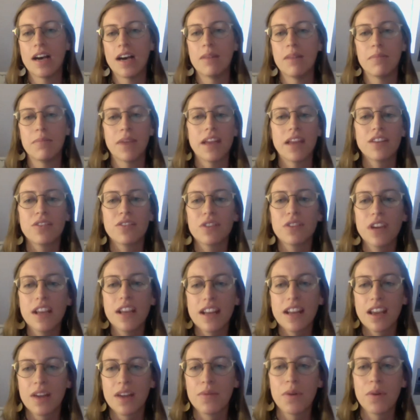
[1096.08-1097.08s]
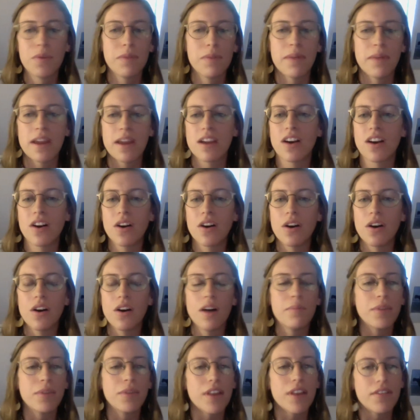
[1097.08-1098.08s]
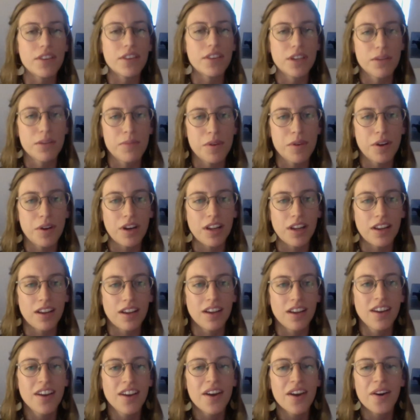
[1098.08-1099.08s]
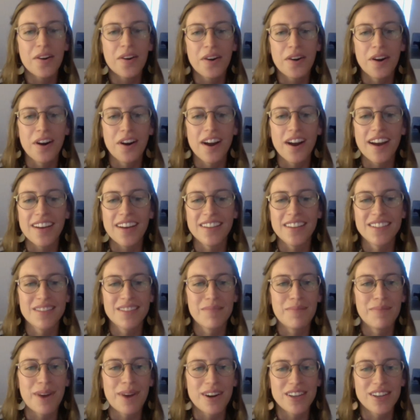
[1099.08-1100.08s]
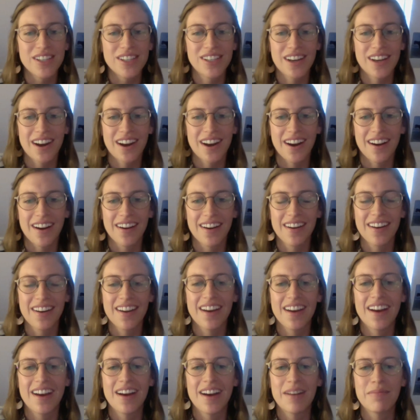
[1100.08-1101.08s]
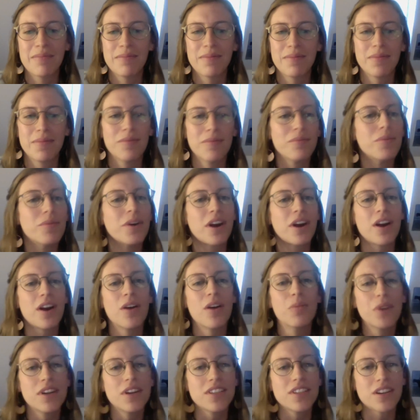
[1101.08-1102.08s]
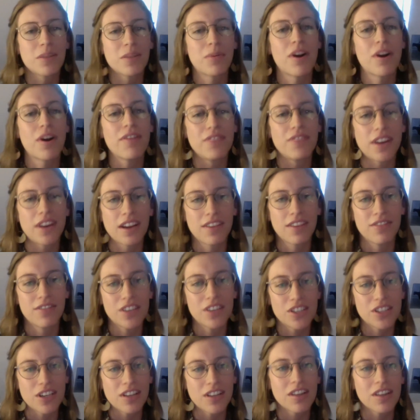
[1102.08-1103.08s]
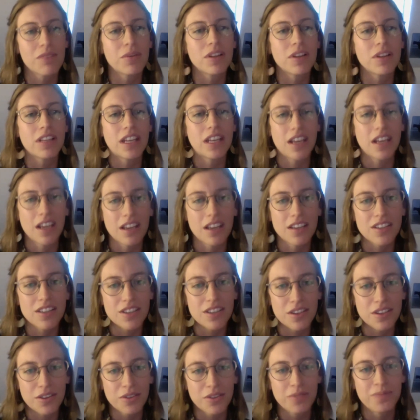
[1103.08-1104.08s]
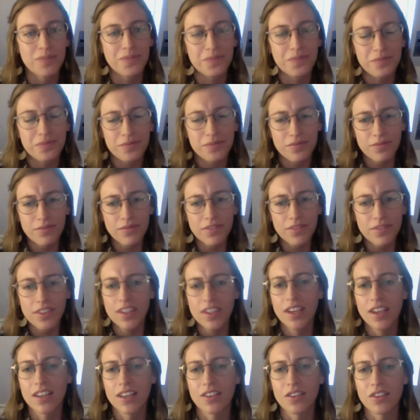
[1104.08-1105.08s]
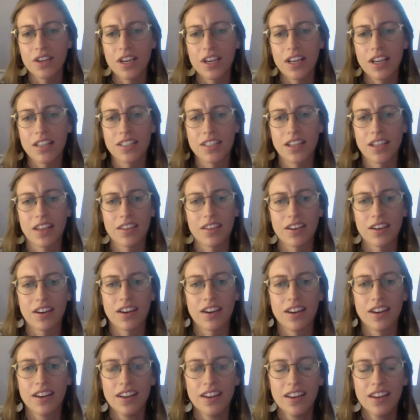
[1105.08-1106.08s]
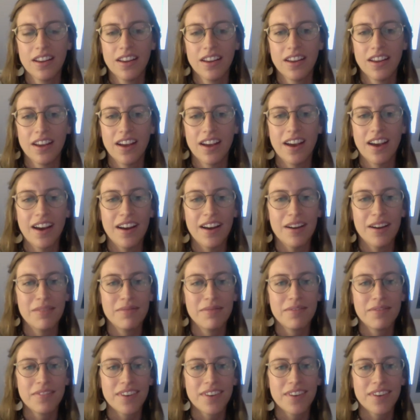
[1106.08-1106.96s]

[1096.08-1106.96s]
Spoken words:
in creating what we might call a beloved community, or as Marge shared, what is our prophetic vision that we're leaning into and creating together. I